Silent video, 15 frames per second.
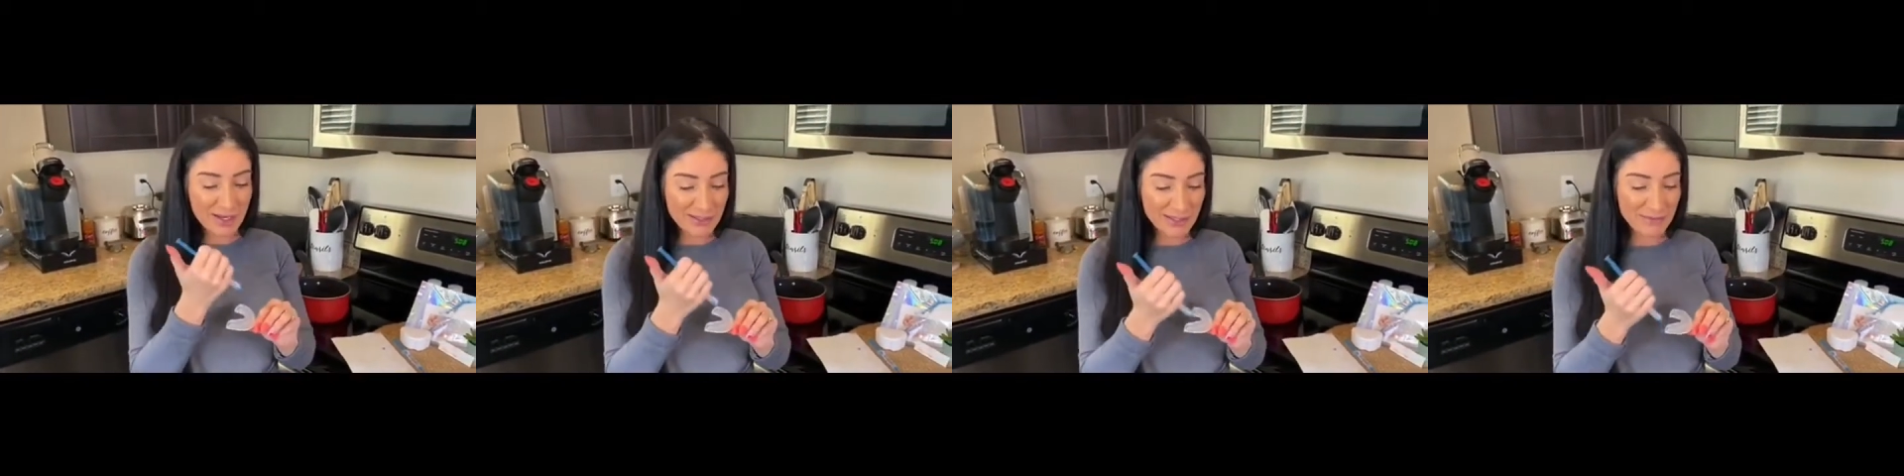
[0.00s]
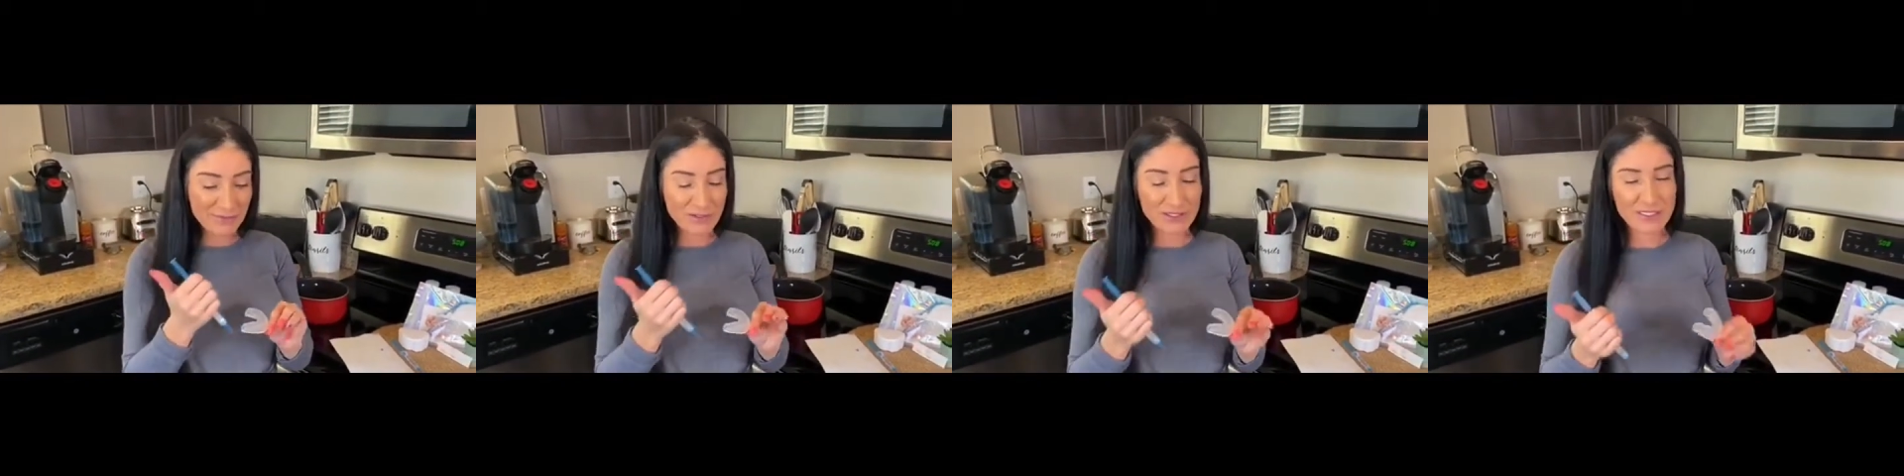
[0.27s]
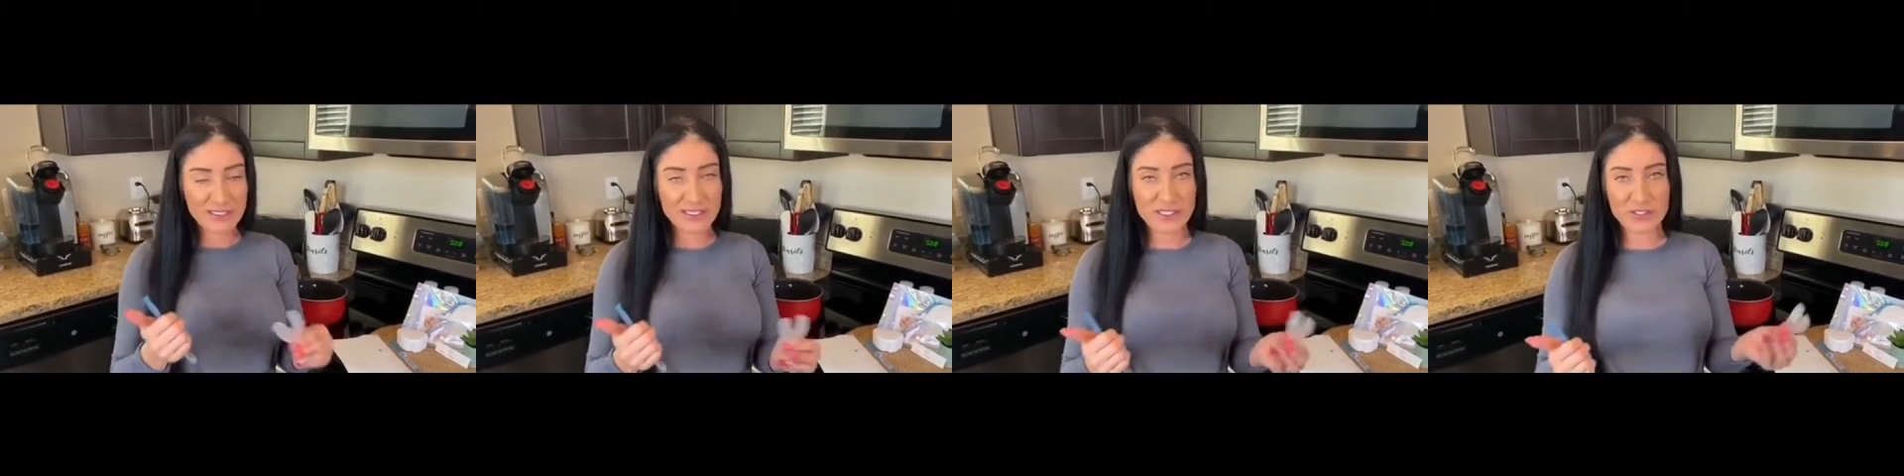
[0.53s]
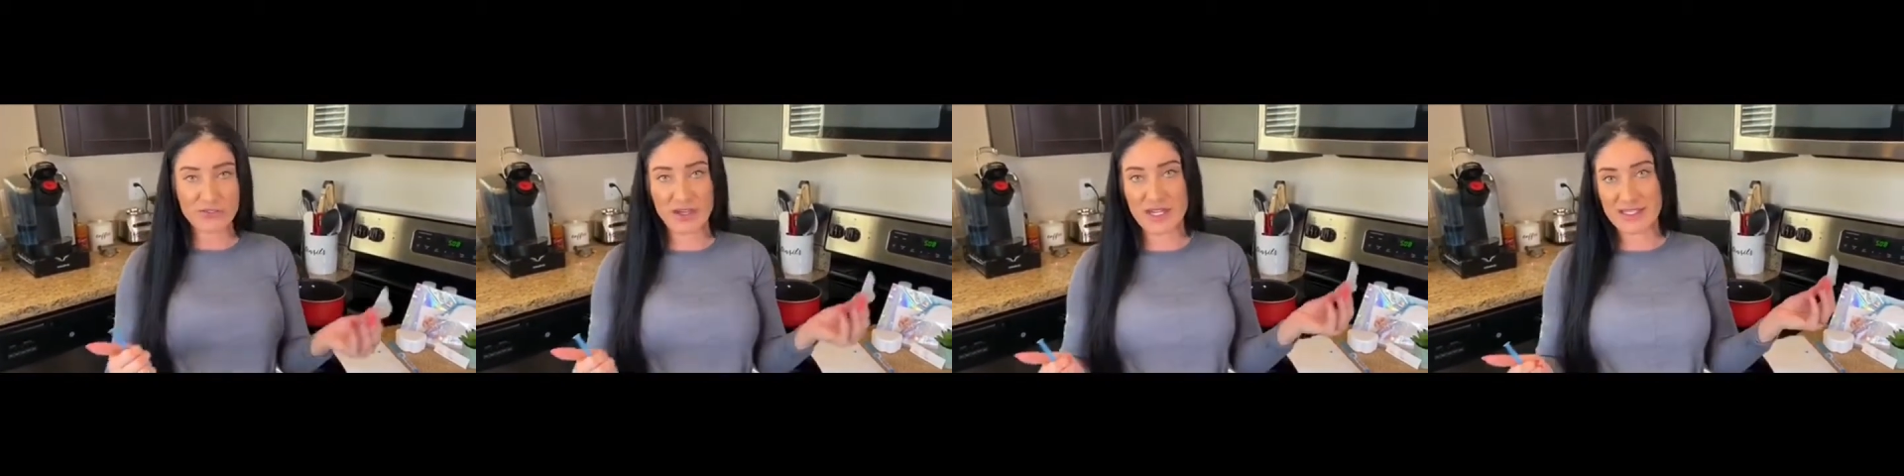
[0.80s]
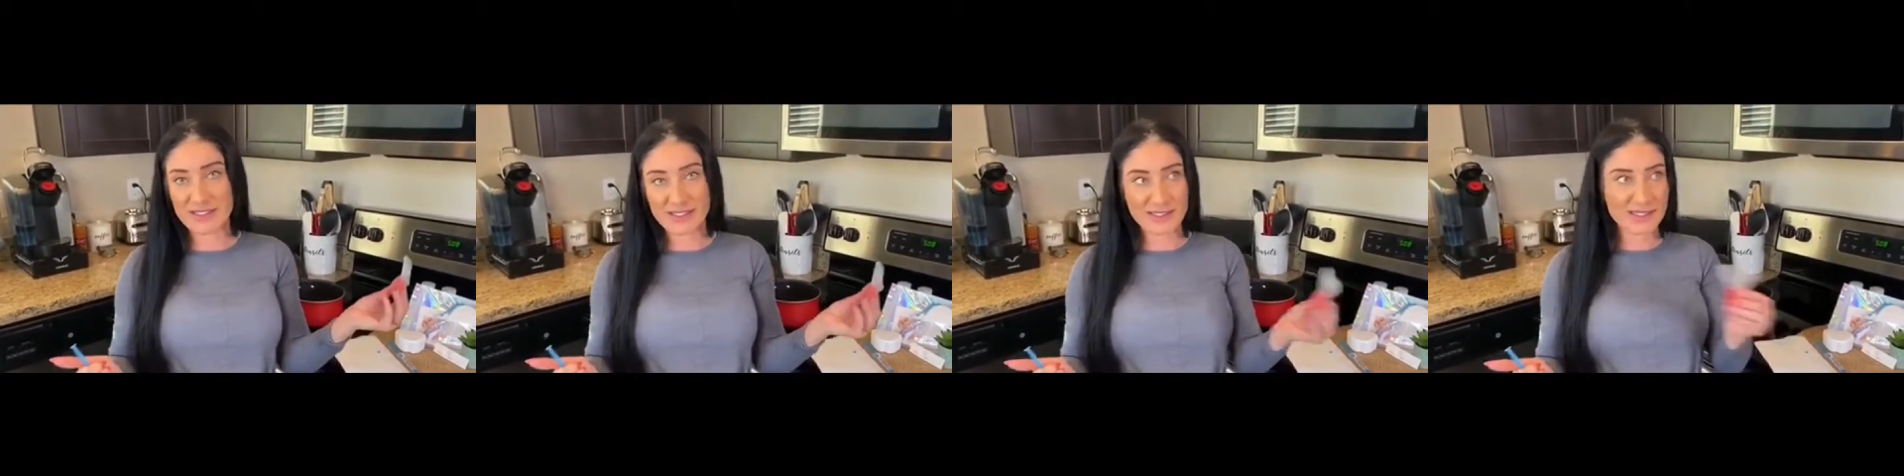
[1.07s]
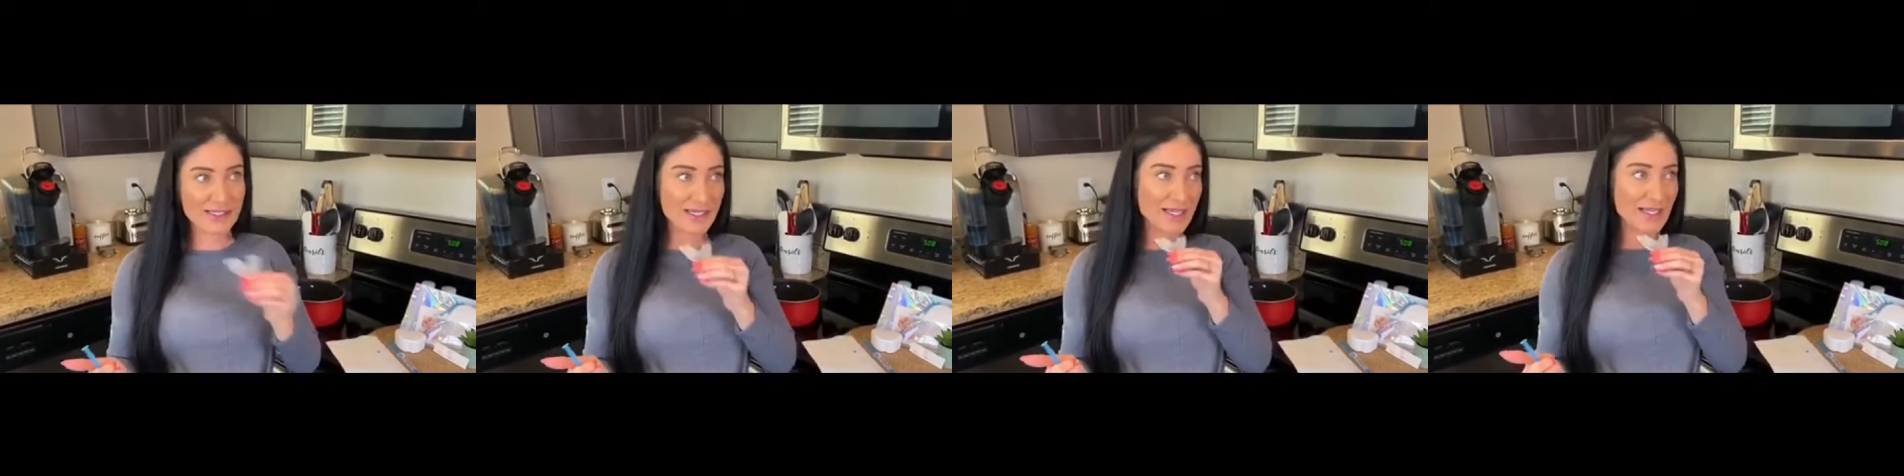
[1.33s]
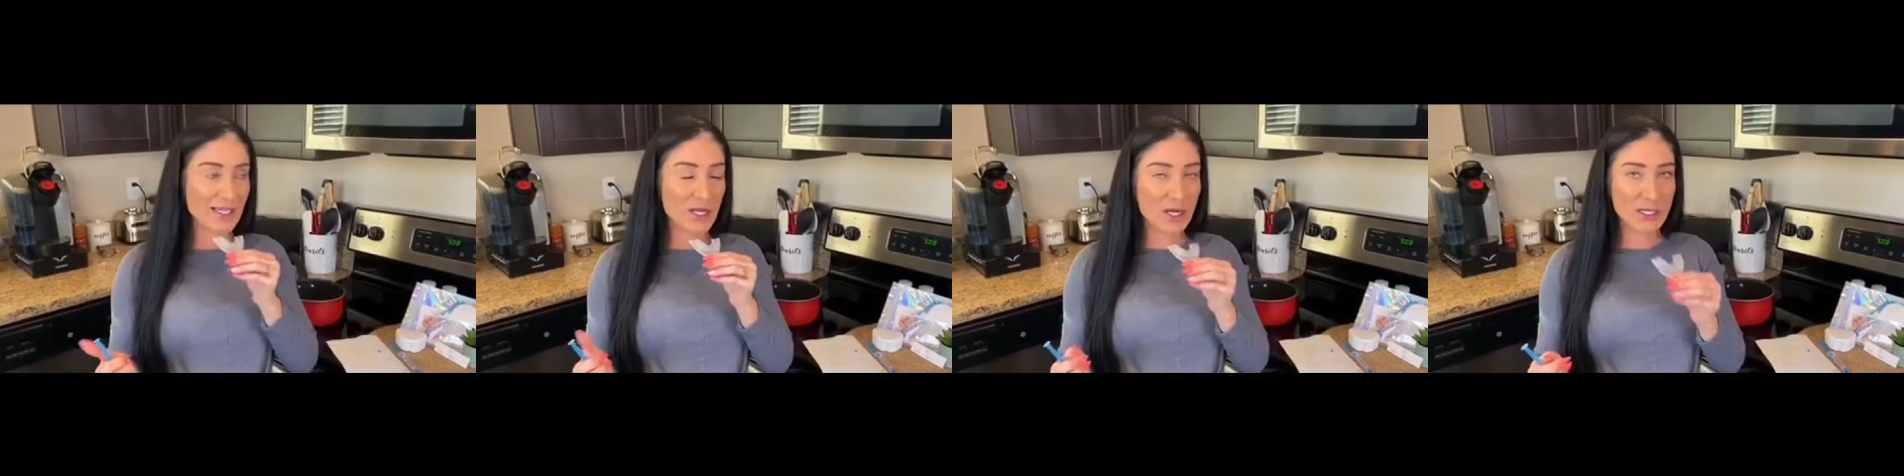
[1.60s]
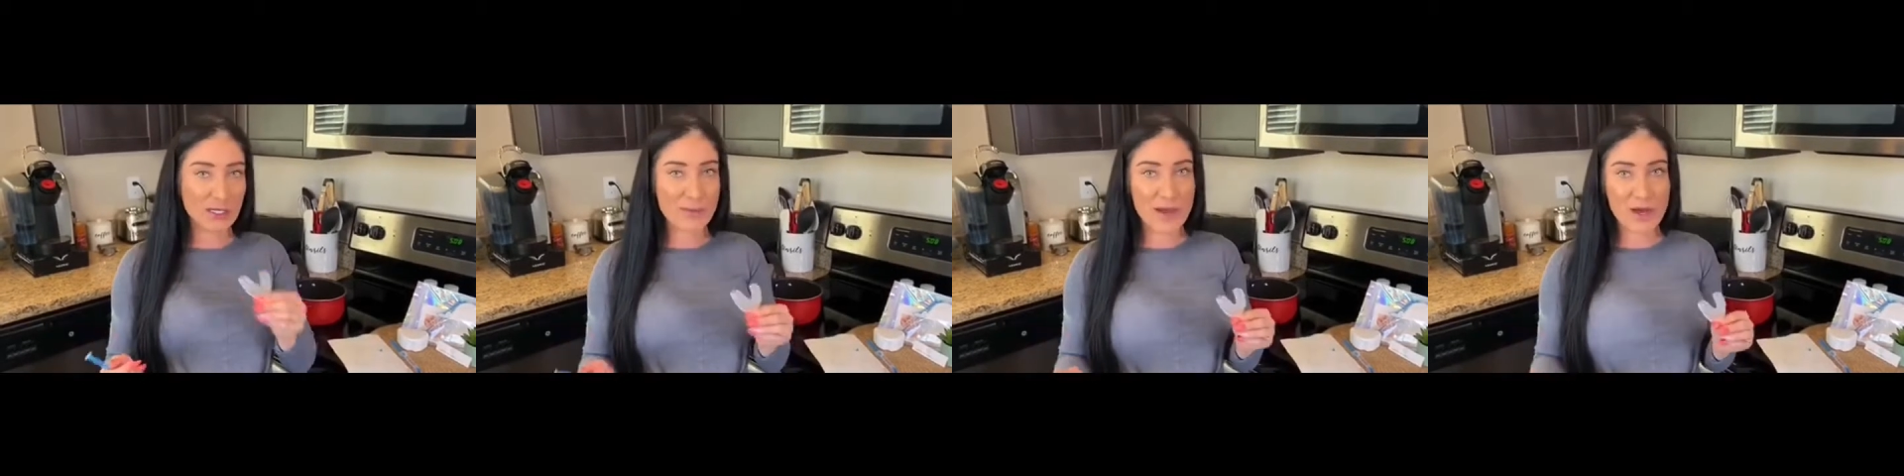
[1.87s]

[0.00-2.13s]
filling these trays and sticking it on your mouth.